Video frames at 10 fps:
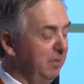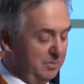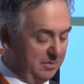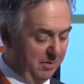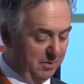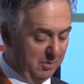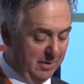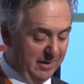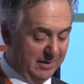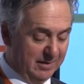a stone
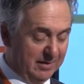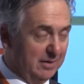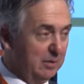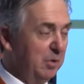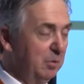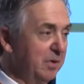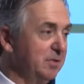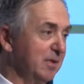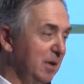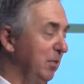away. But what does
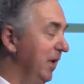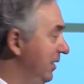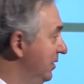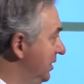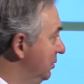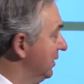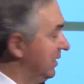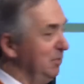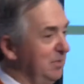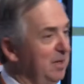it come down to, Jim? It
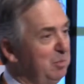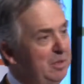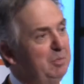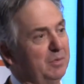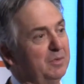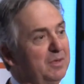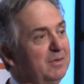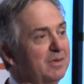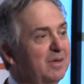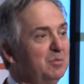comes down to people, you
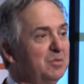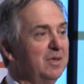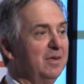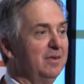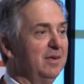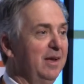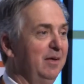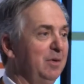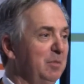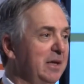know, it comes down to how
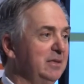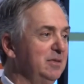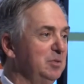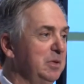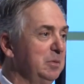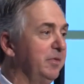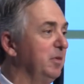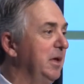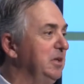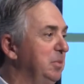we manage these people. If
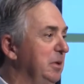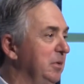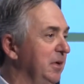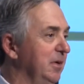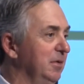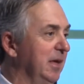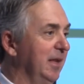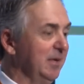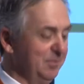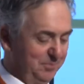you manage people, you can do
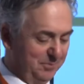anything.